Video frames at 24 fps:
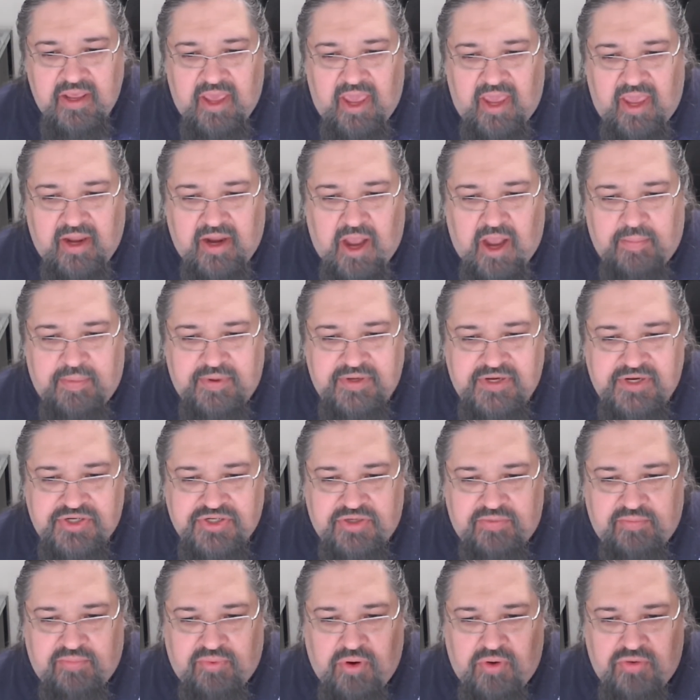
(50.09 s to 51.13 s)
a
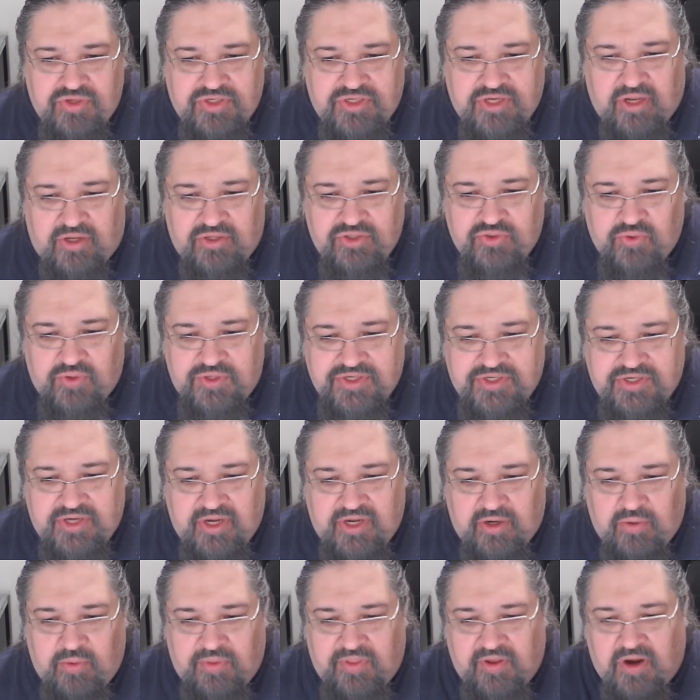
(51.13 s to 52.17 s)
competition pro style
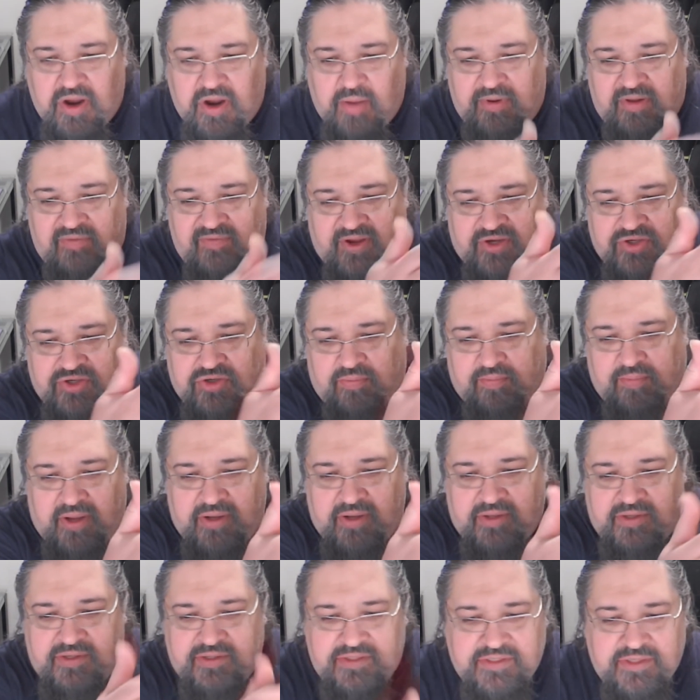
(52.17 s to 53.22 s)
joystick with a couple of extra
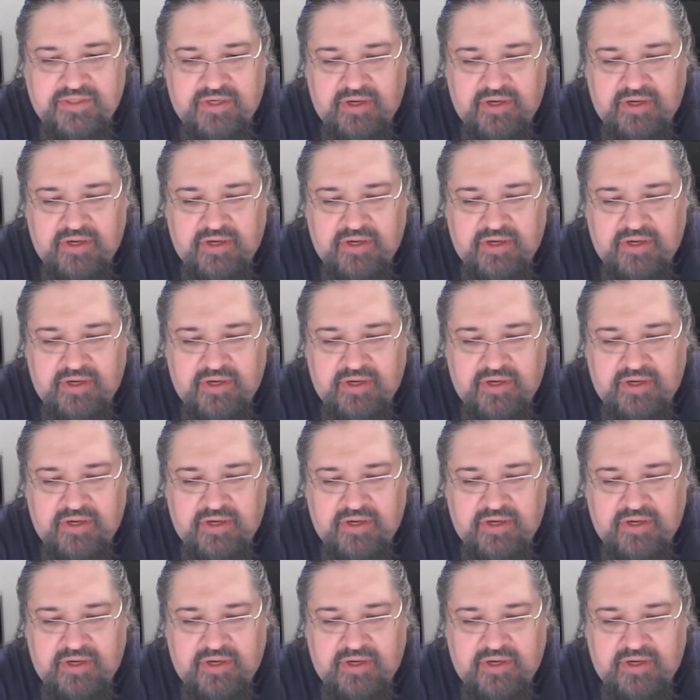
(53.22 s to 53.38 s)
buttons.